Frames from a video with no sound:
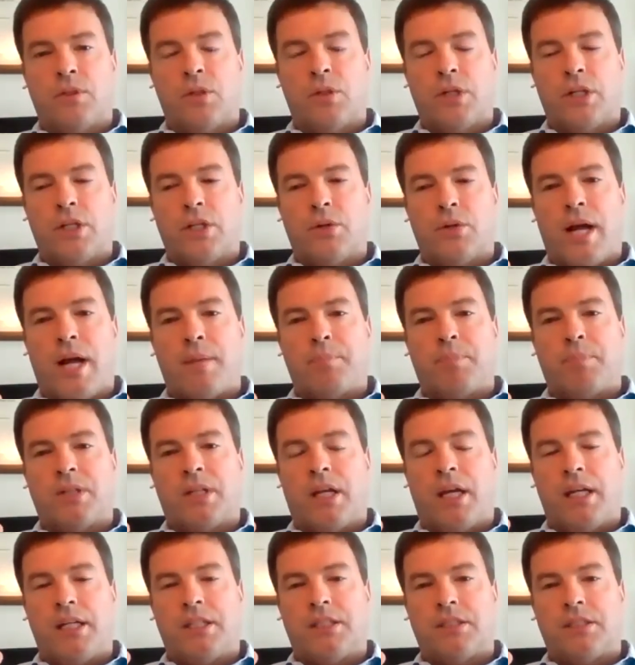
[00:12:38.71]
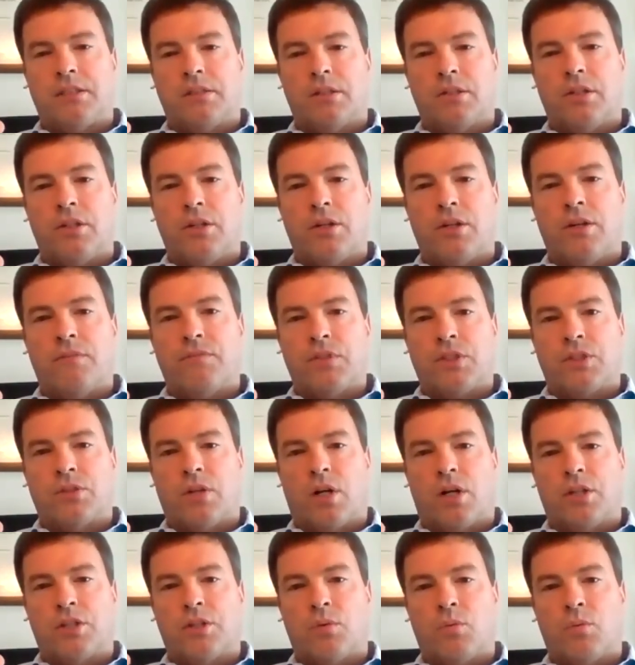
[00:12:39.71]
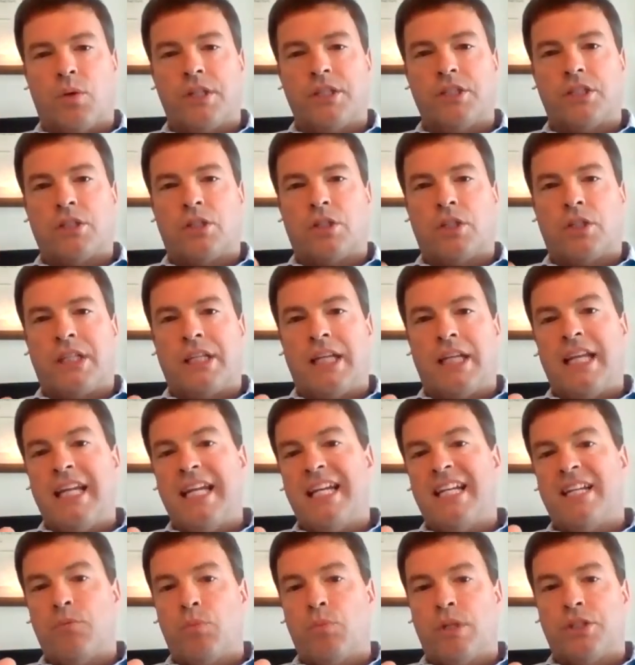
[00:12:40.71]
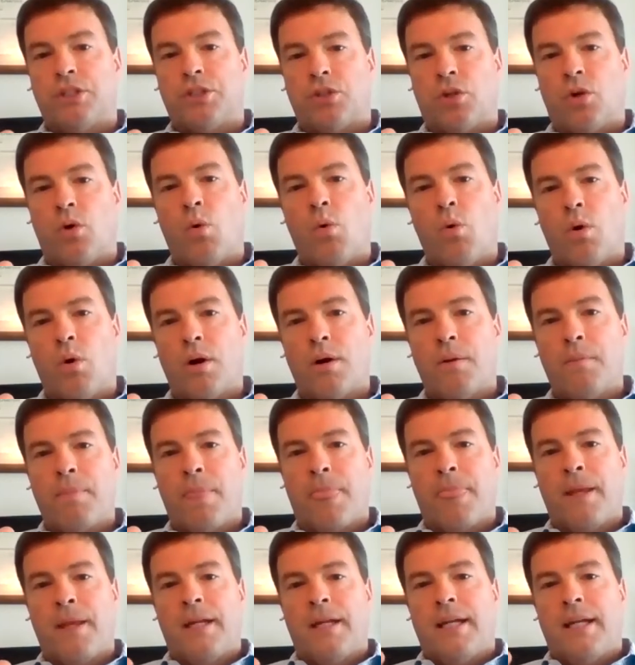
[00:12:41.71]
look at your applications, look at your infrastructure, what is key and what is core,